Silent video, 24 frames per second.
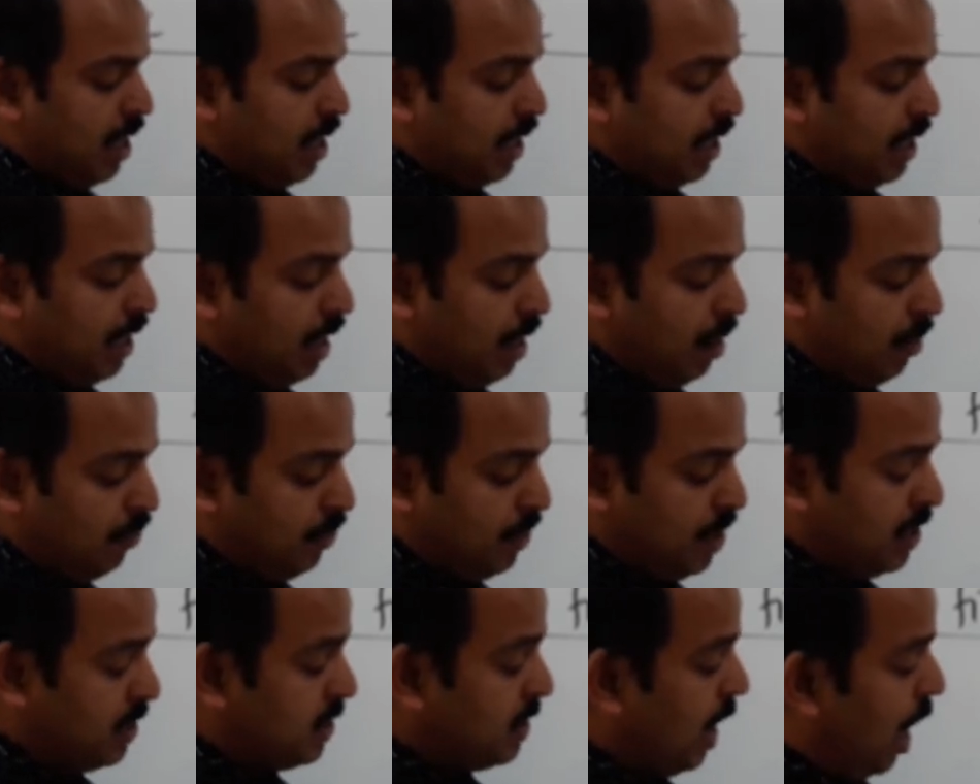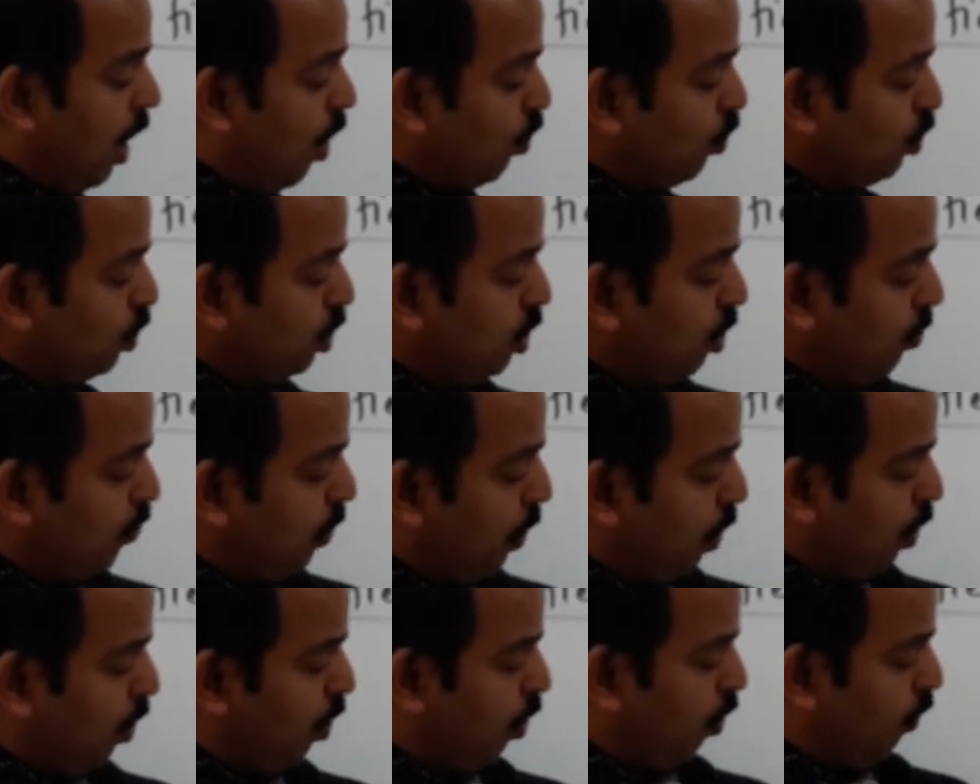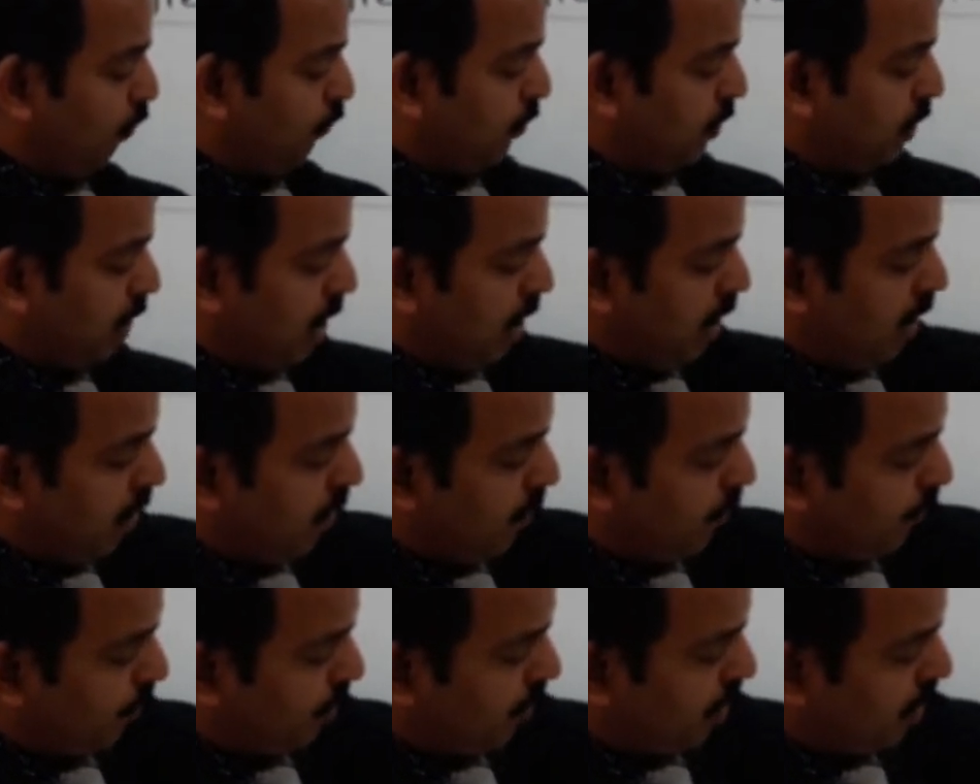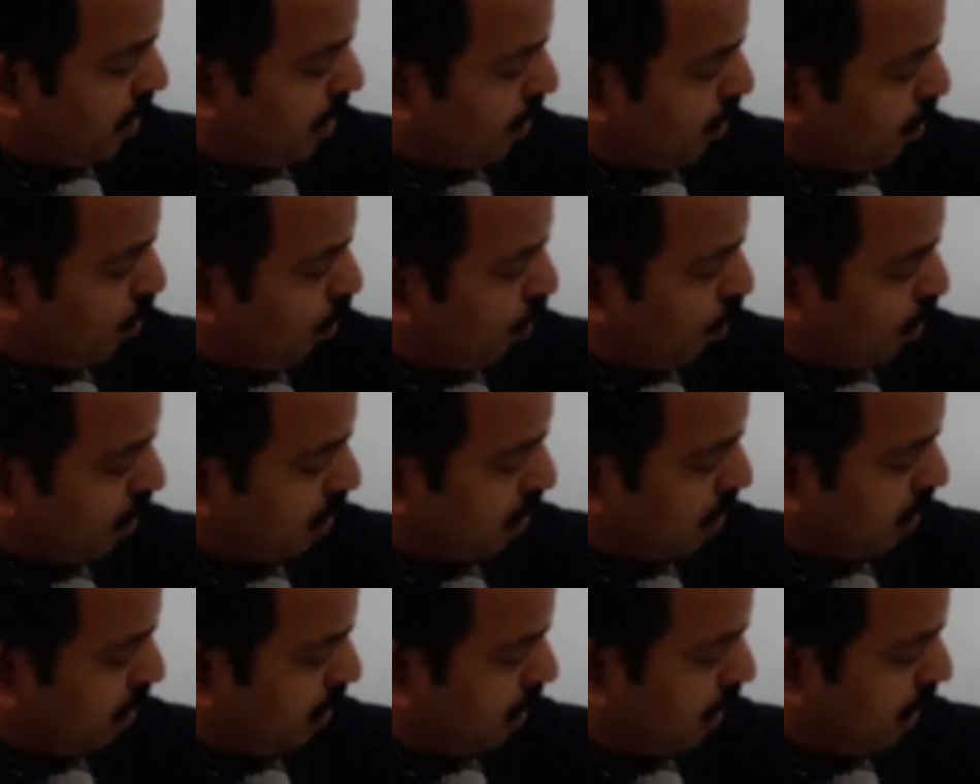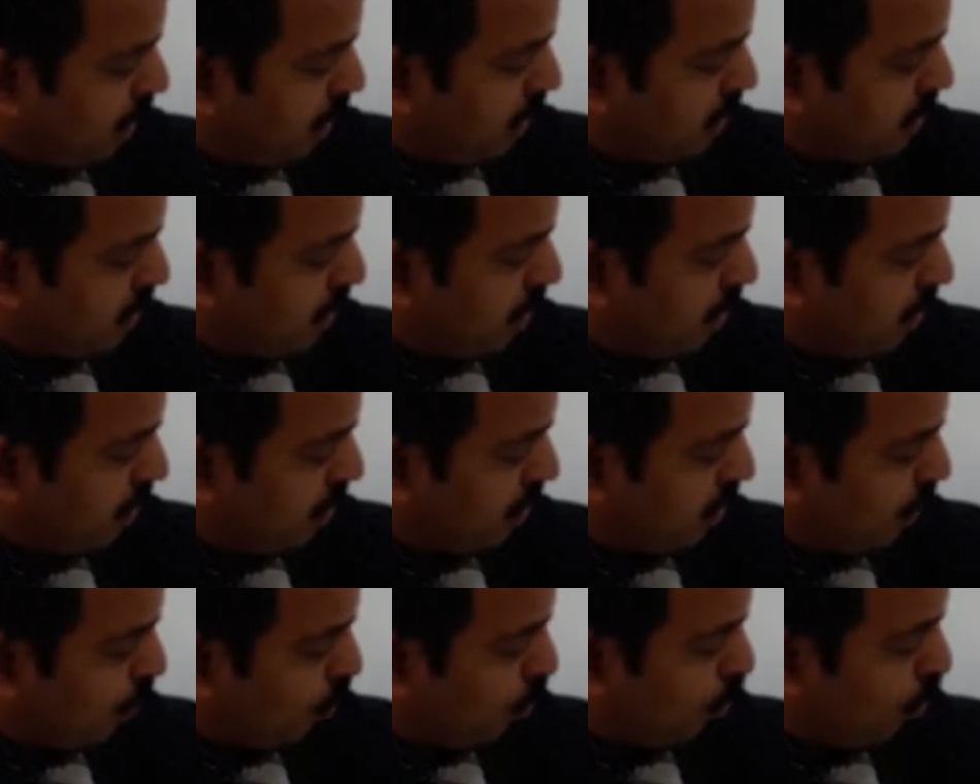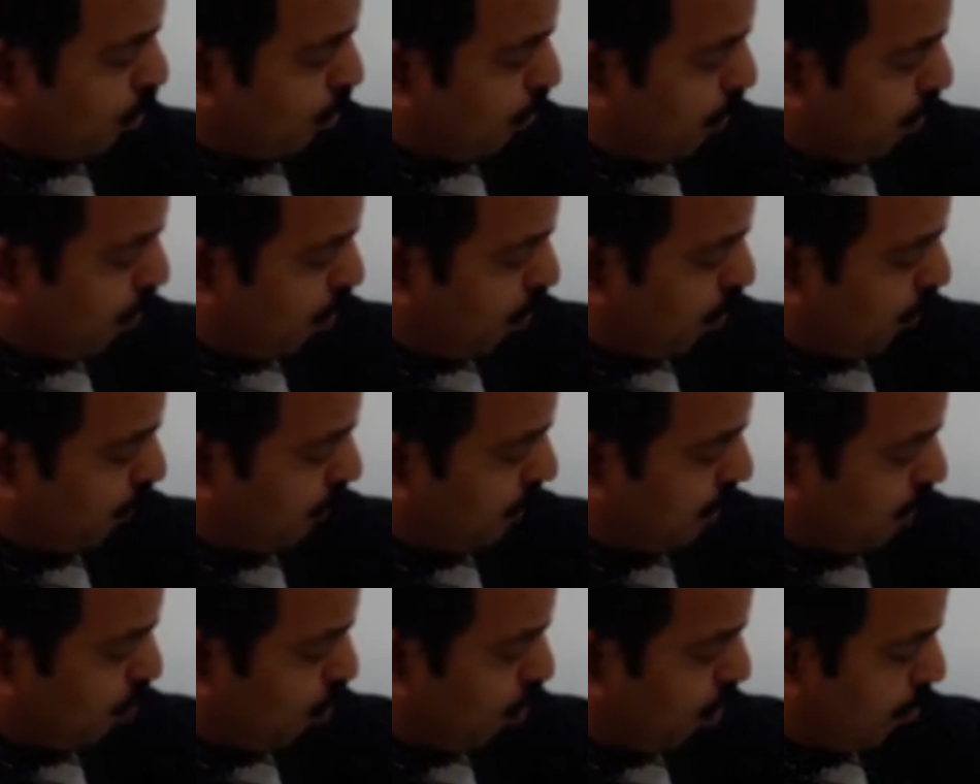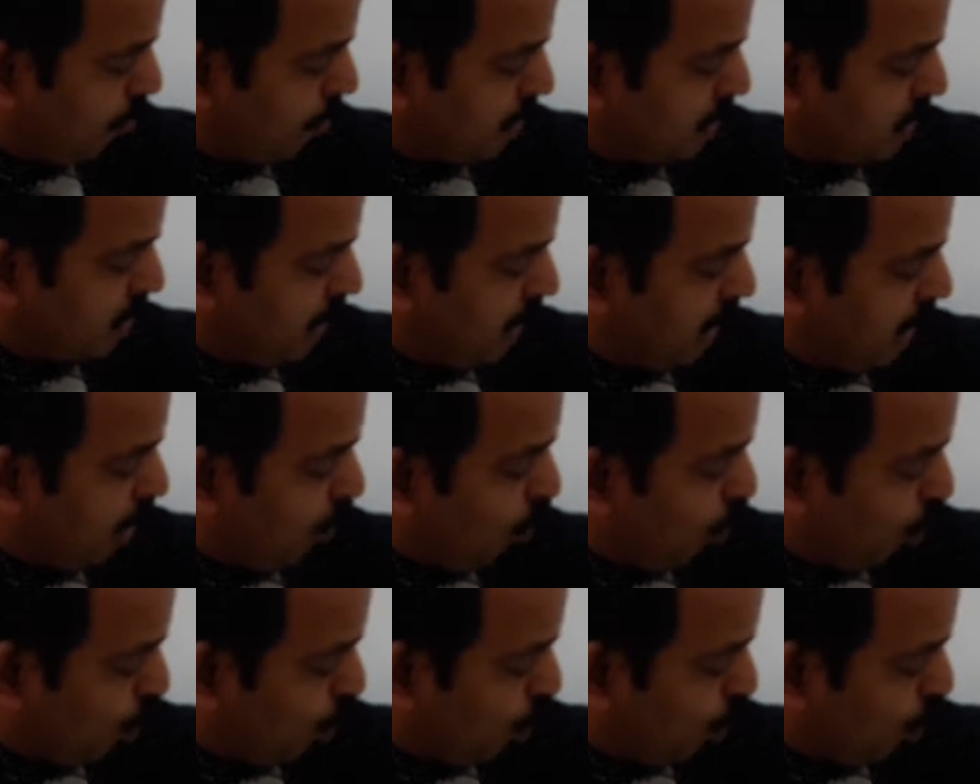keep the south pole of the south pole of the compass needle